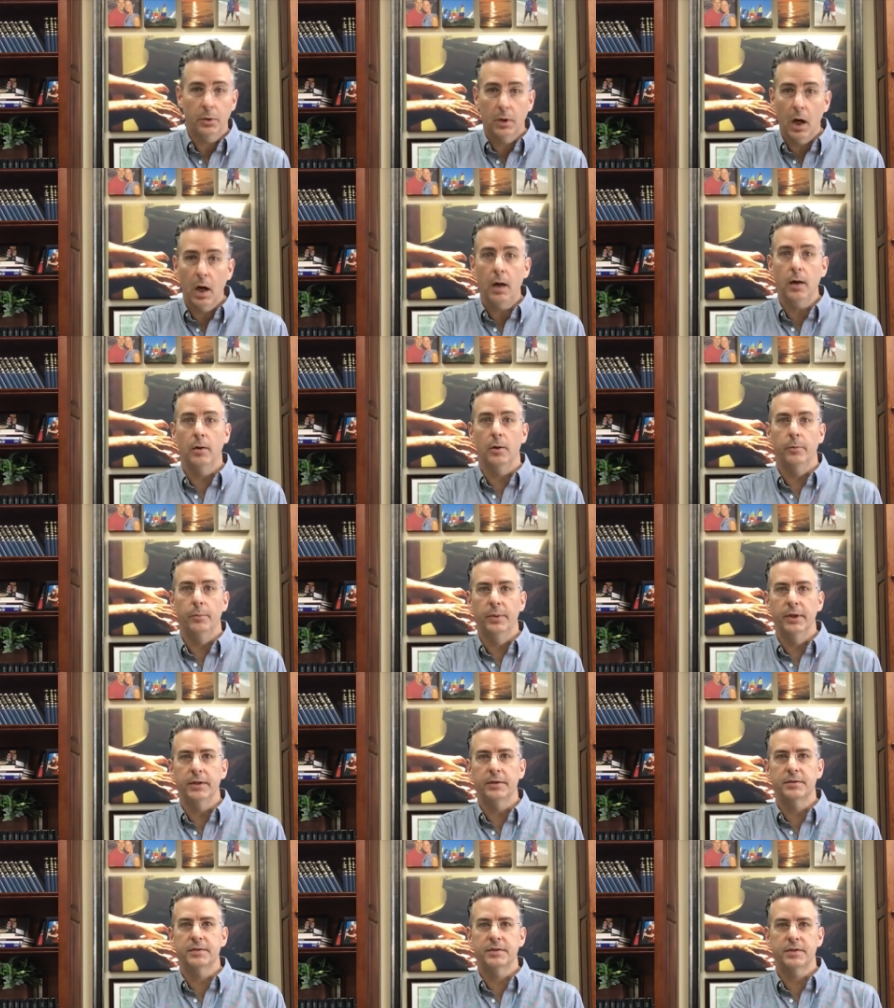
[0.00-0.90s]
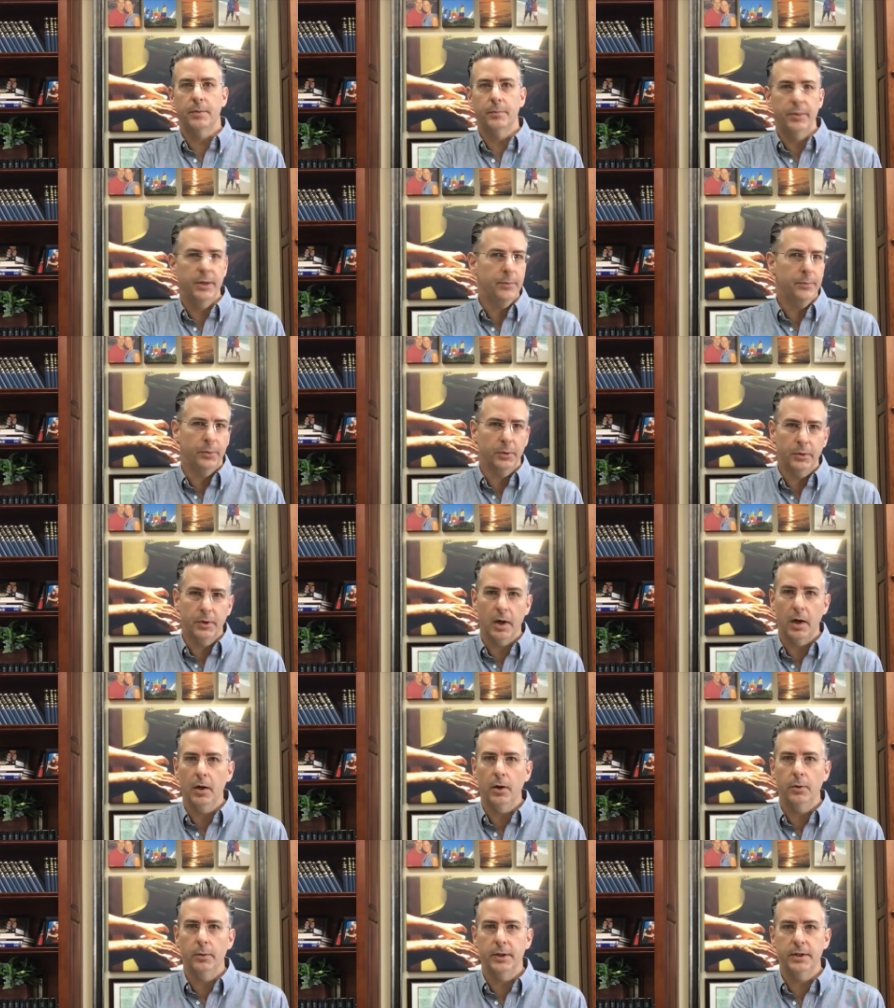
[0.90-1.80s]
go, but some people
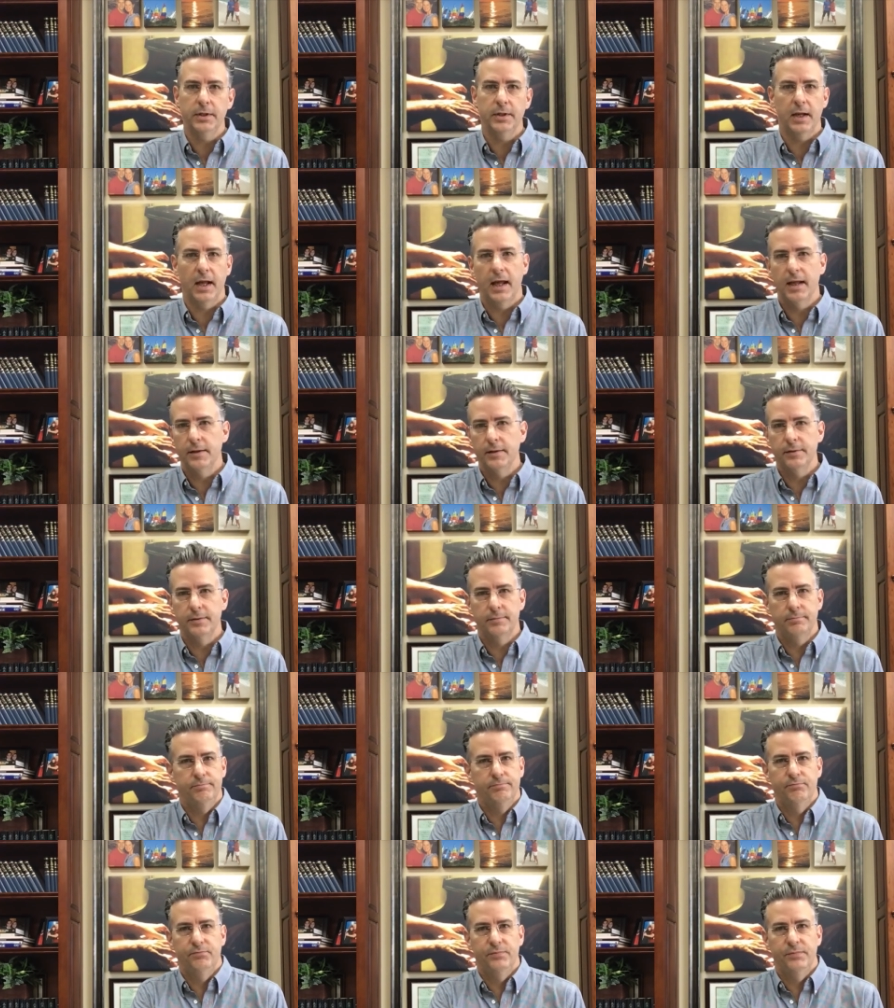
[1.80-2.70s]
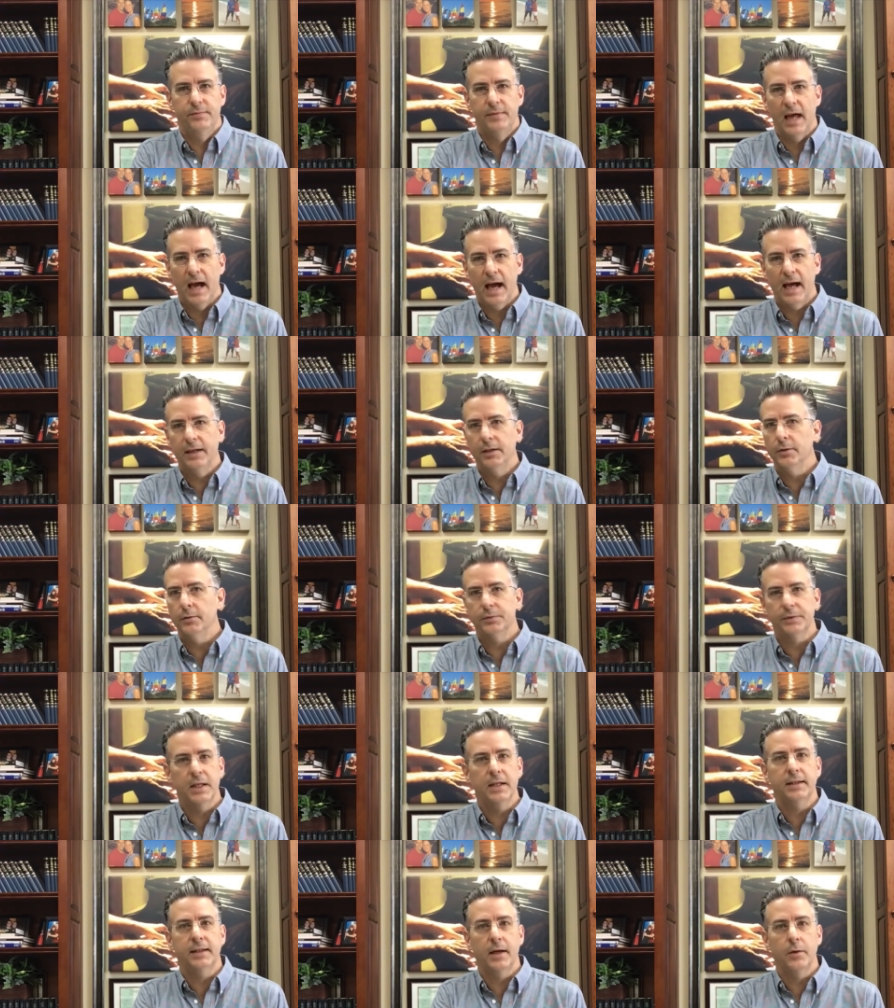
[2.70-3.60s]
go and and I don't
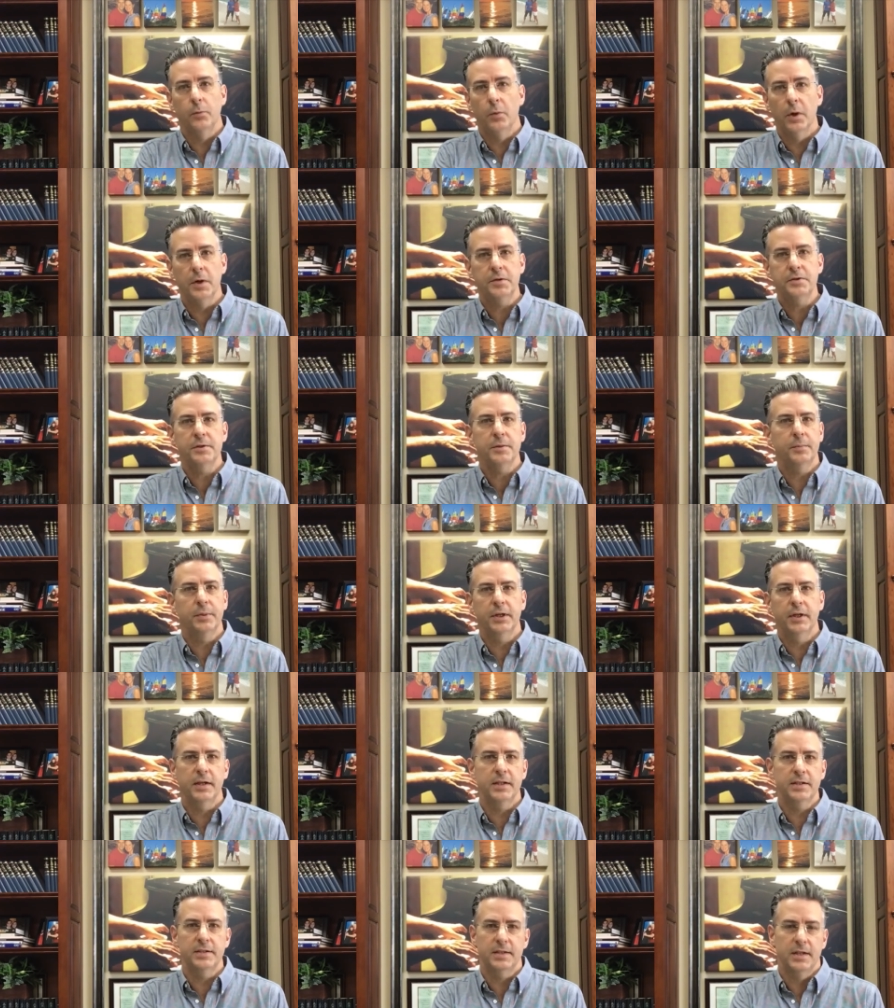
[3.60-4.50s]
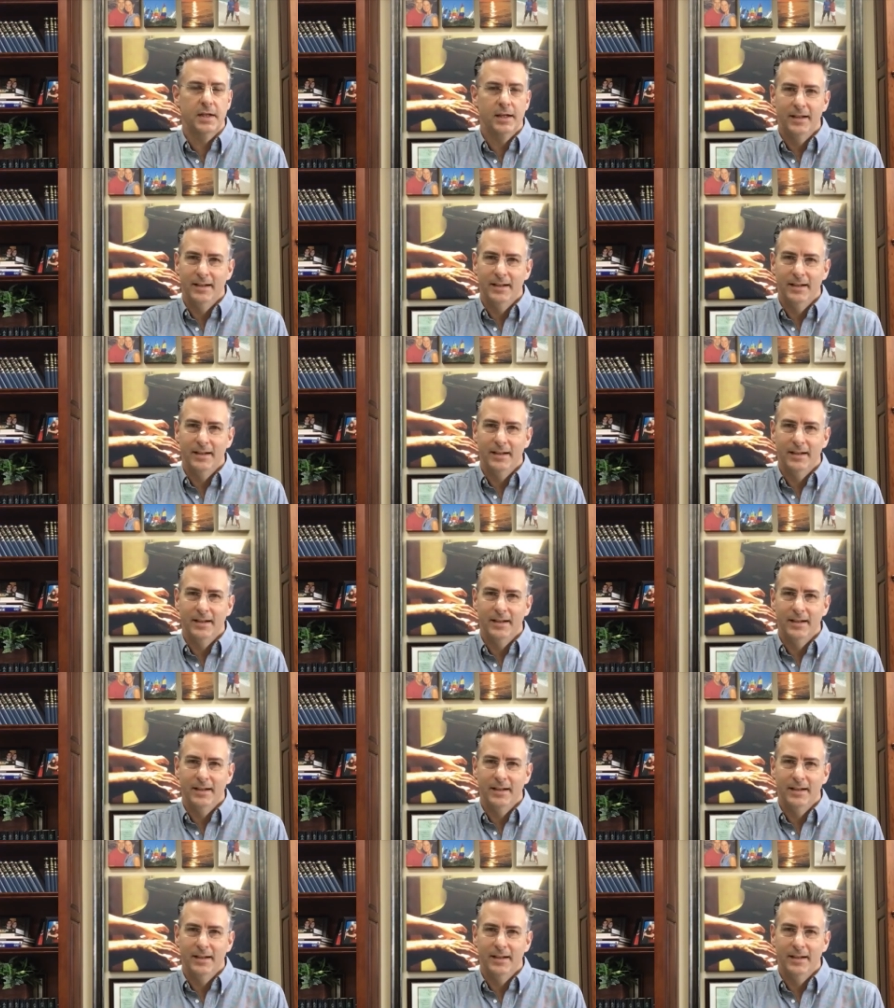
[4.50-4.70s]
think they worship because